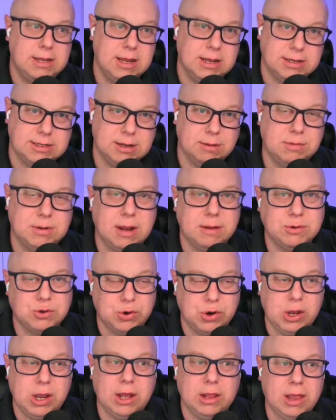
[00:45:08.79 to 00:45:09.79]
sometimes
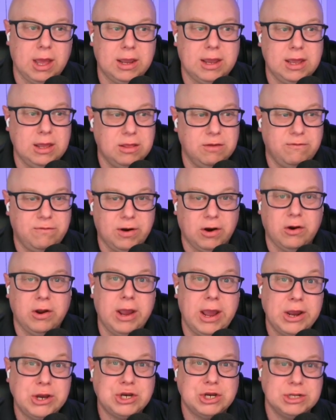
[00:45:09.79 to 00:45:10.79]
when you get lucky, the
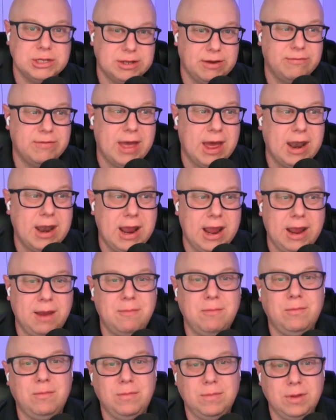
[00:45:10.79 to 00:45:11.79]
variations of that
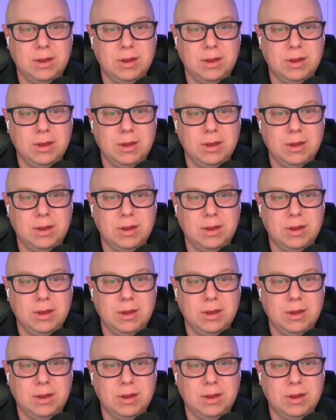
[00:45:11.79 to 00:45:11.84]
name,